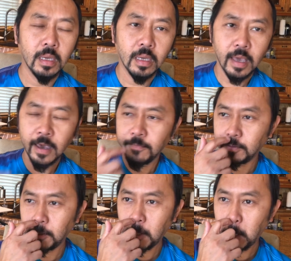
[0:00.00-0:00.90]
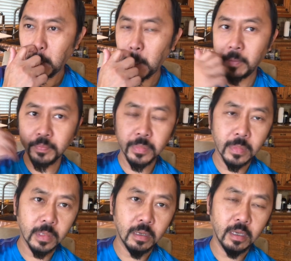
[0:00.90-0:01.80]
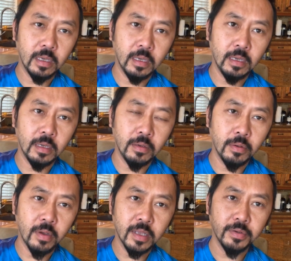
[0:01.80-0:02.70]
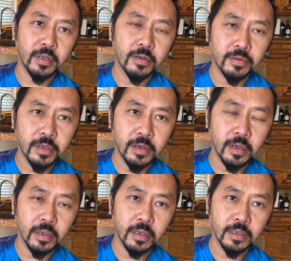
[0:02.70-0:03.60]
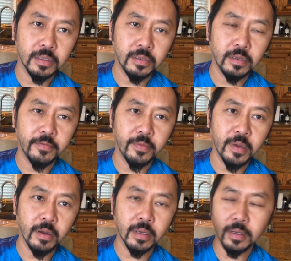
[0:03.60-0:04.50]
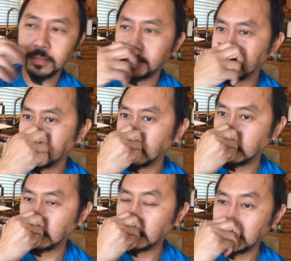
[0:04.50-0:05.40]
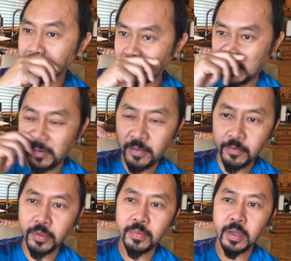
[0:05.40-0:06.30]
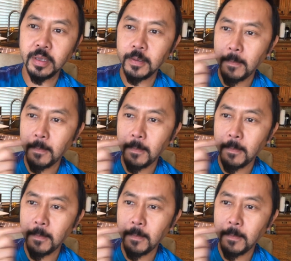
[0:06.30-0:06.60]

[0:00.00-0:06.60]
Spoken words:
After he graduated Culinary Institute of America, went for the money,